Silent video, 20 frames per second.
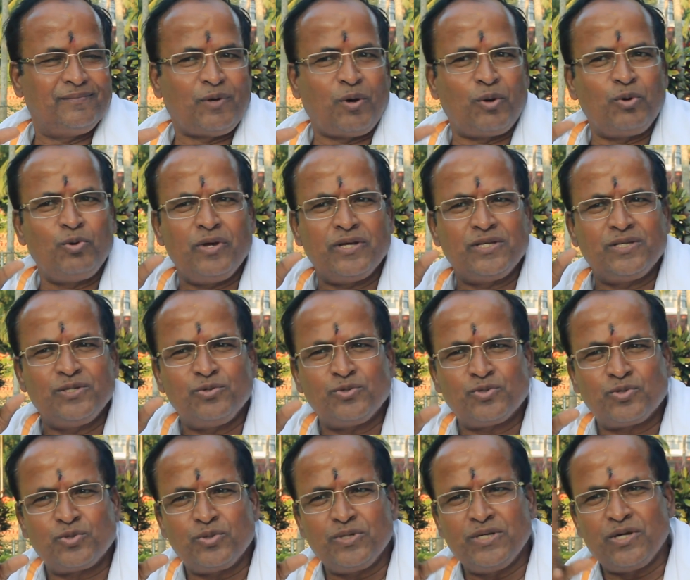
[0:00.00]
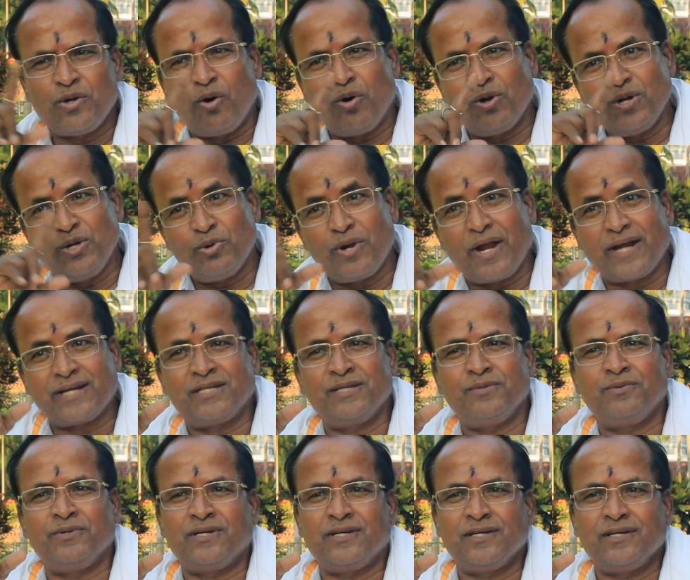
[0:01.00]
Always you should, in all your
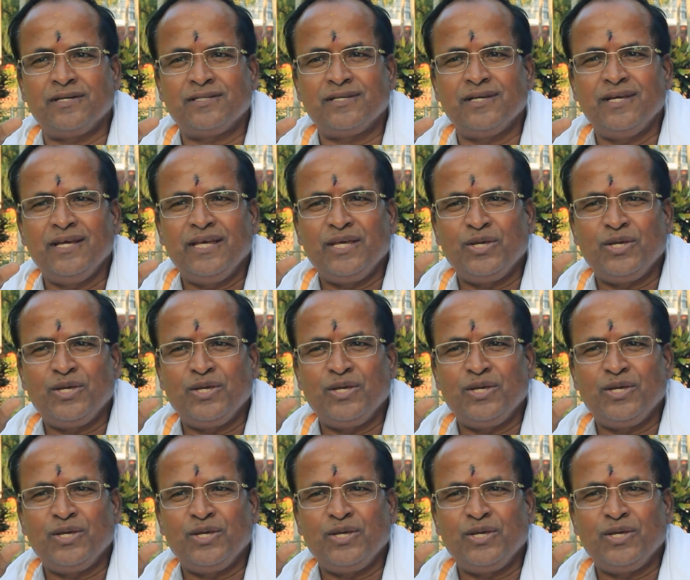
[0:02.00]
activities,